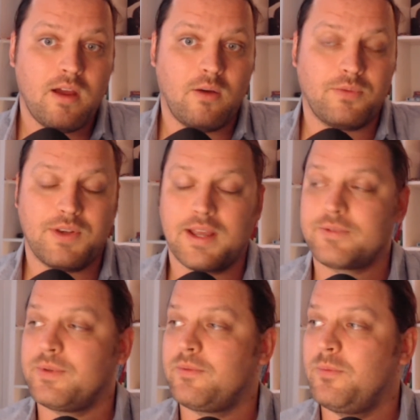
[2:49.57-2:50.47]
Hopefully
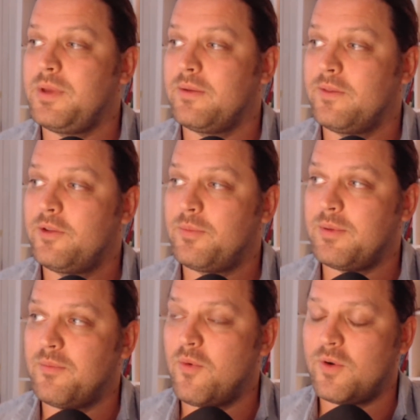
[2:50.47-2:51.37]
next week will be a little
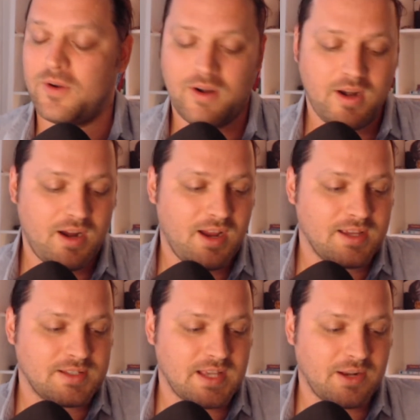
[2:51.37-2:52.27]
bit more
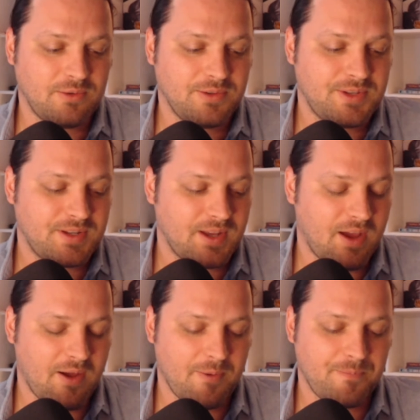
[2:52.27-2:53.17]
settled.
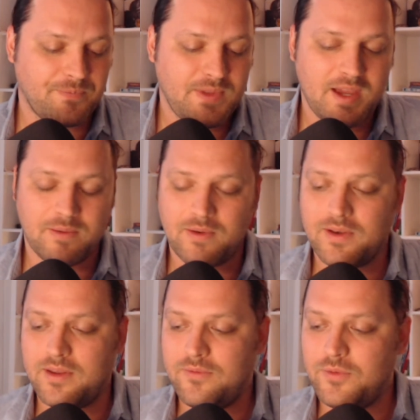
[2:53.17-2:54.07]
Yeah,
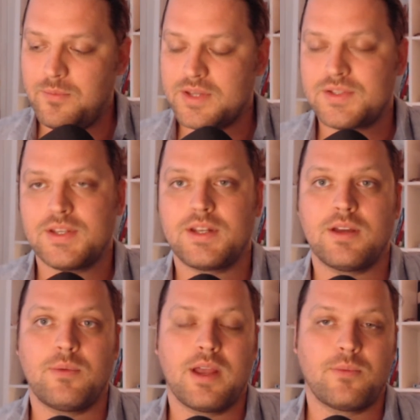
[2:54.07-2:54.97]
and if you missed it,
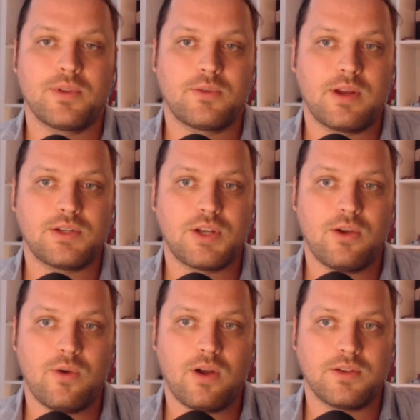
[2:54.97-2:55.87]
we had a really great
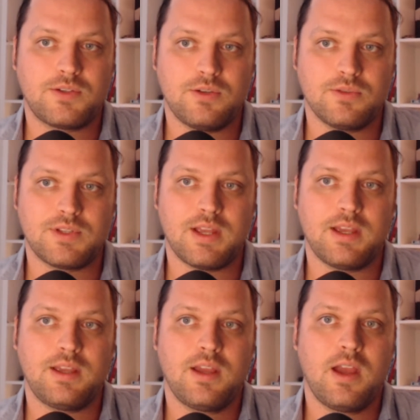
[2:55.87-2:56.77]
show on
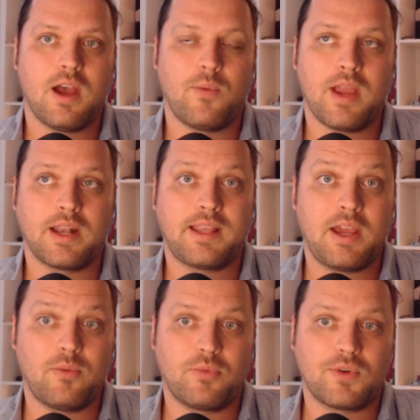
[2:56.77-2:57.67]
Tuesday. We had
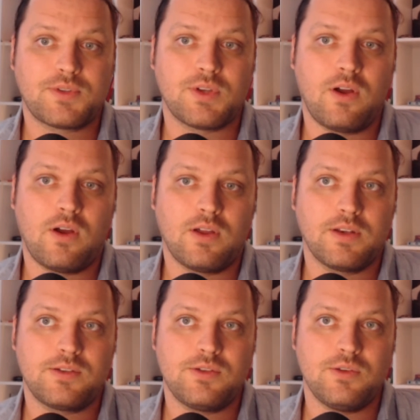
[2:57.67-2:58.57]
Cale Brooks
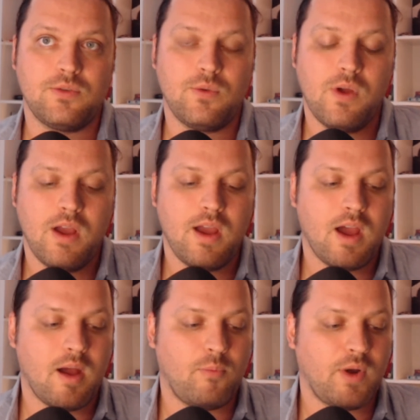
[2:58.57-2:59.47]
on to
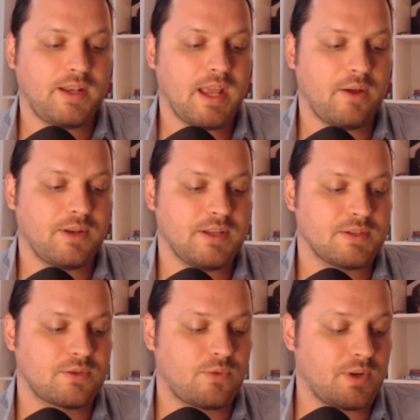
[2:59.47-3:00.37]
break down
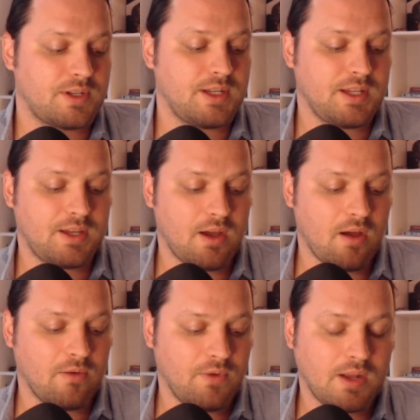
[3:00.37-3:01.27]
his critique
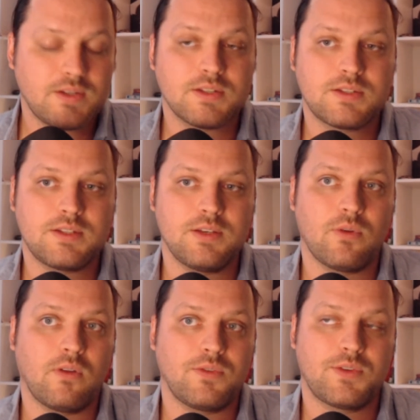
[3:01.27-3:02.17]
of not just
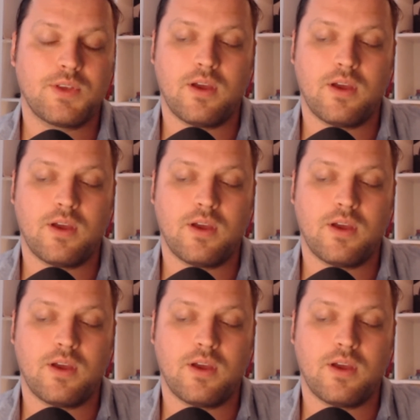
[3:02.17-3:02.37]
degross